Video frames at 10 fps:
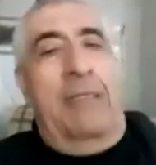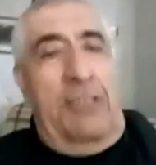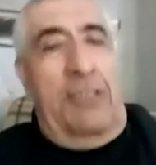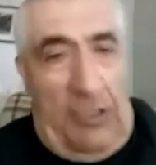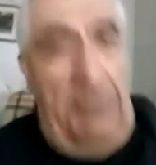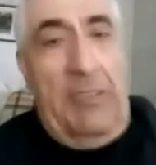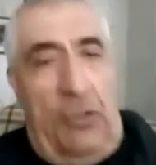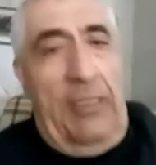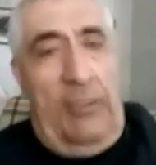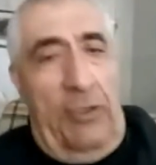just to make sure
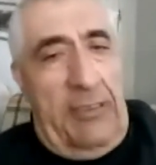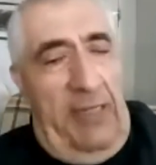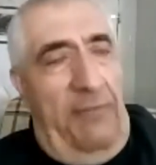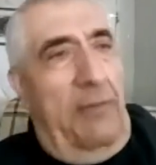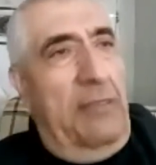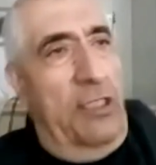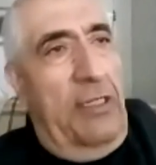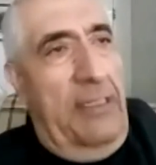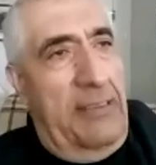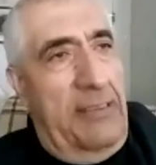that you're safe. I said,
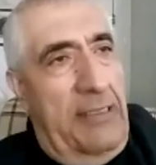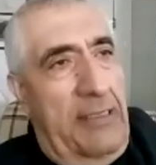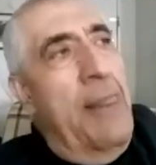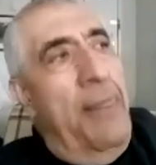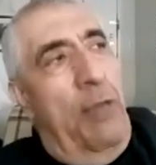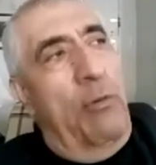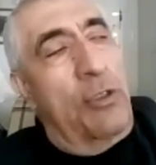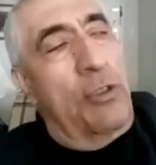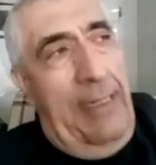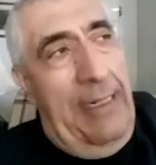okay. I went to
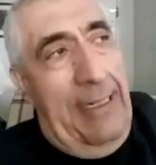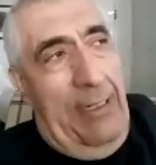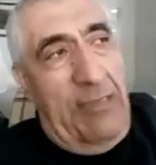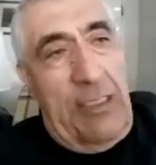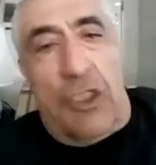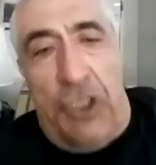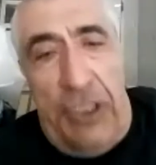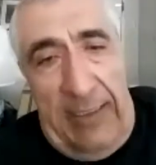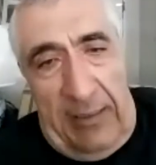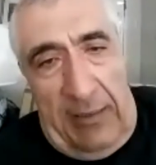lie like he was a
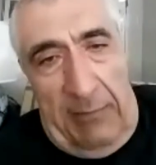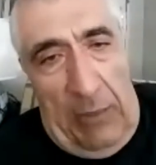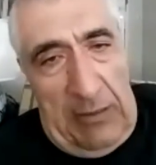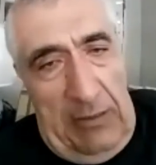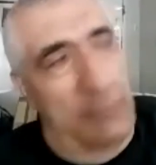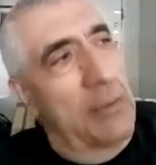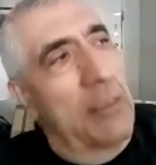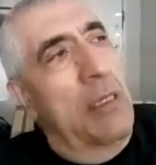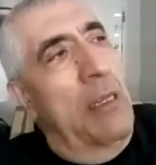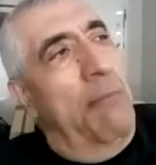Shiite Muslim
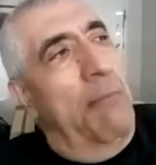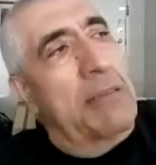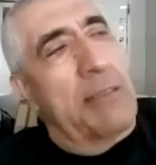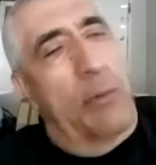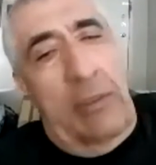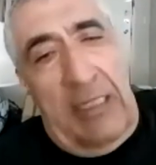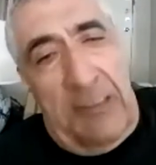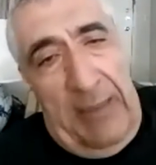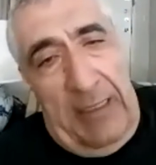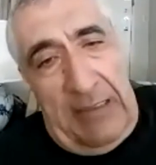but they weren't as
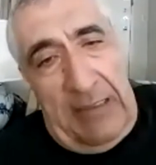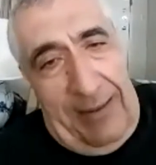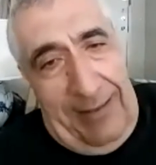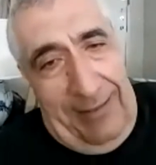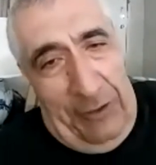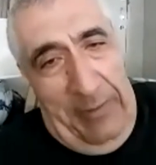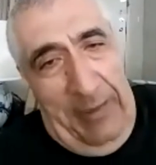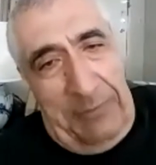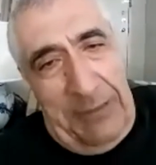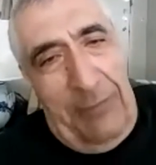bad as a Catholic to
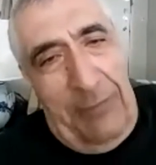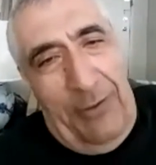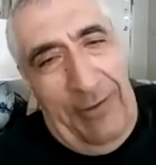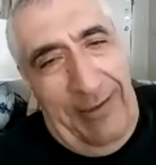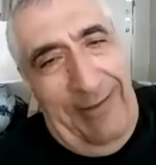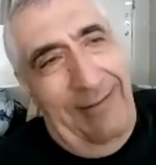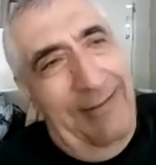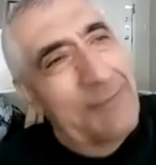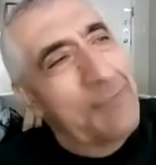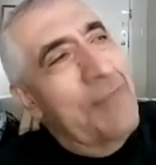me. That was okay.
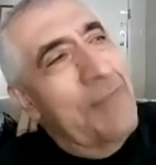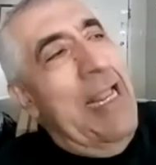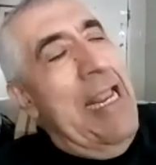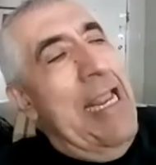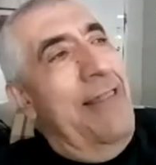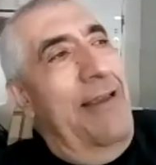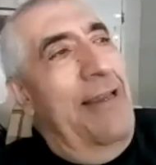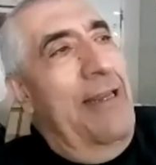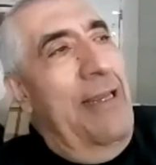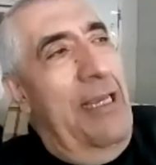
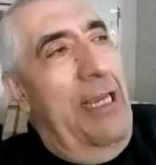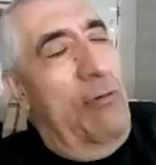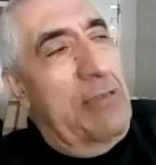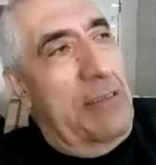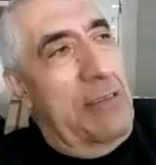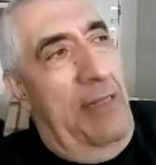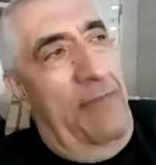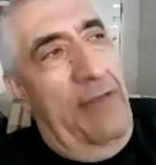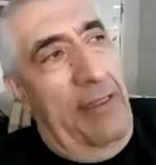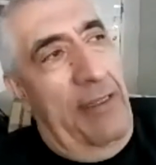Then uh, I was
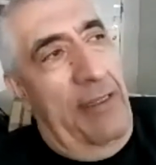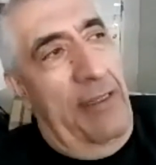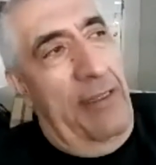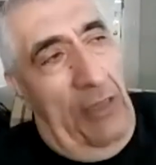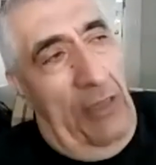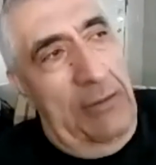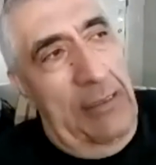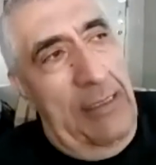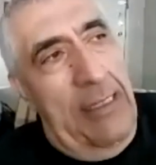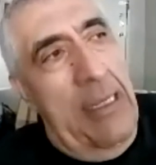living in that town,
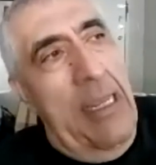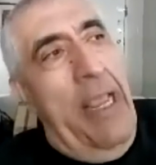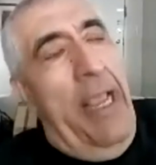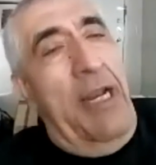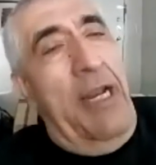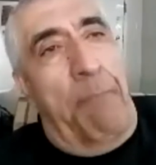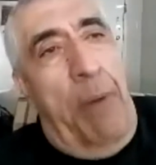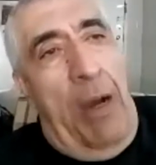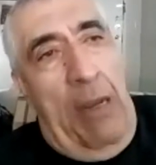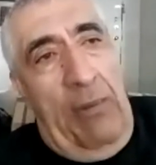and
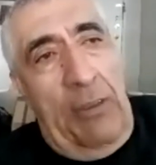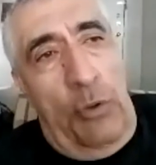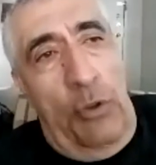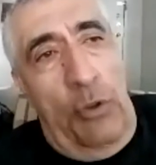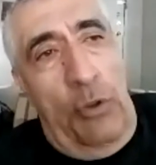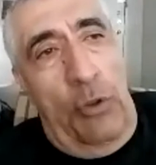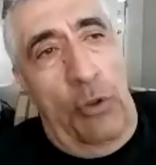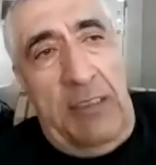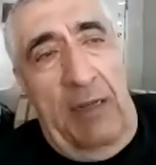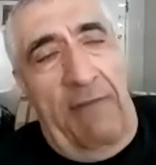I went to
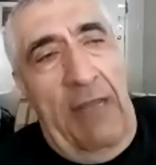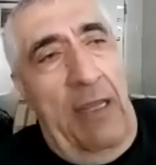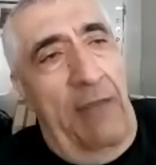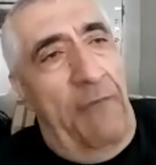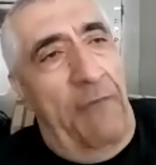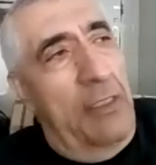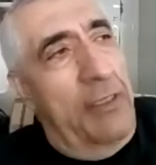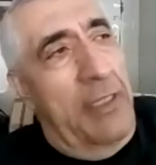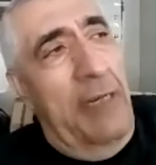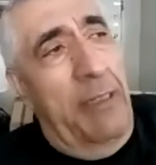University uh,
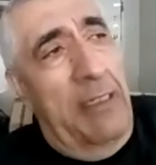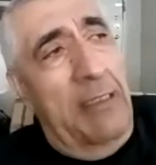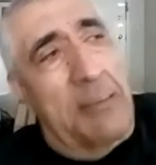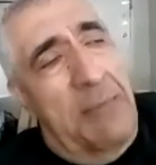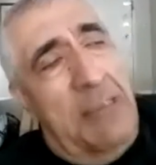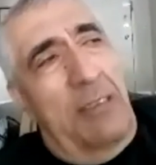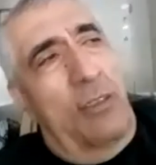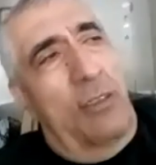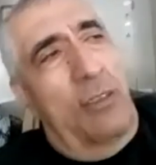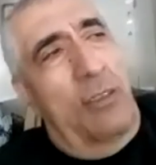Faculty Lebanese, means
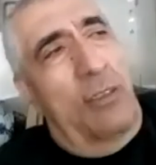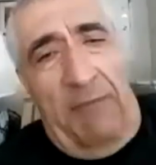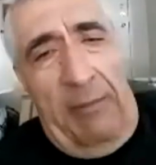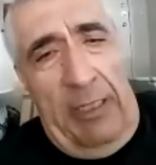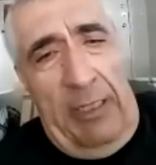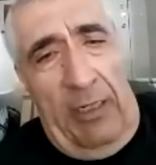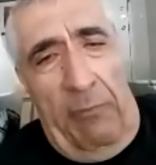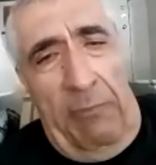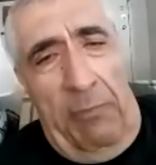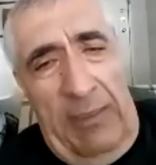University of Lebanon
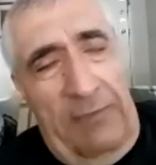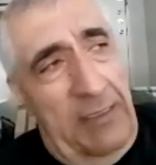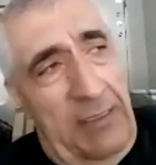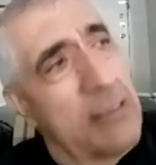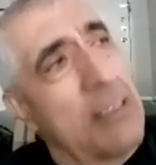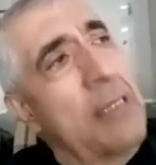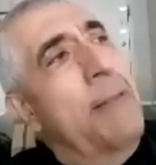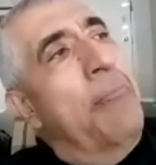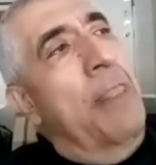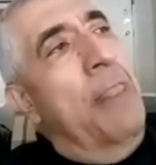or whatever it is,
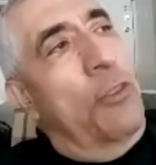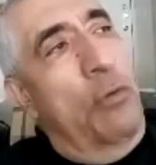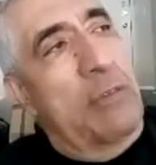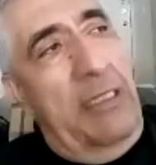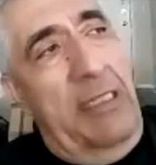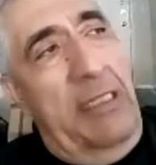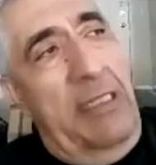to study